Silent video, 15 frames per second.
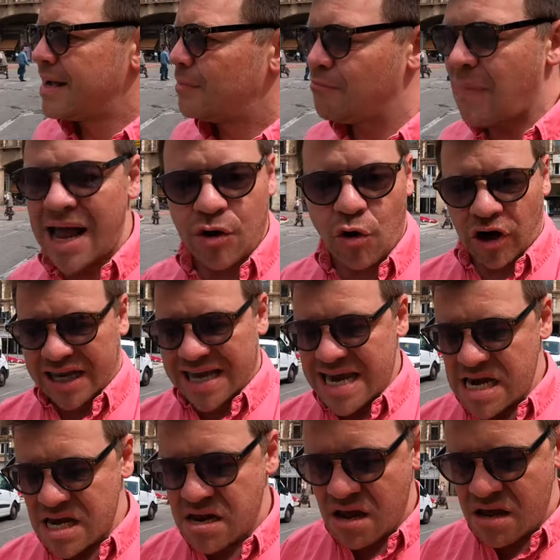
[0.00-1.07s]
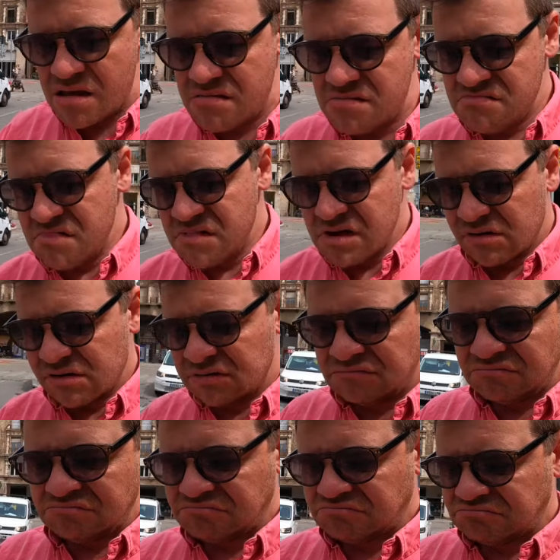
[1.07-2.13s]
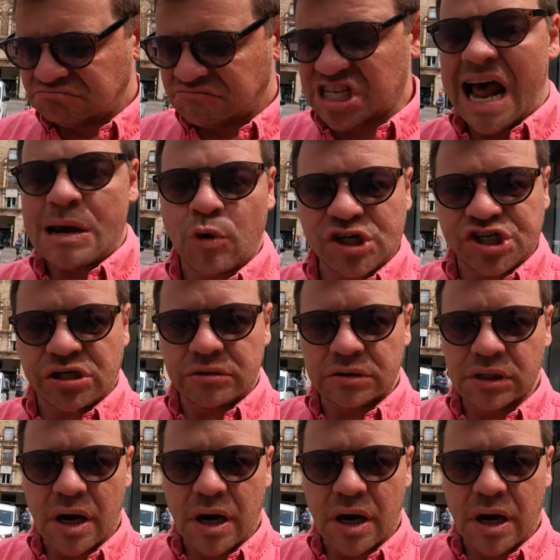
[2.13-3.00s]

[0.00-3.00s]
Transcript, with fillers: Mallorquin sandwich,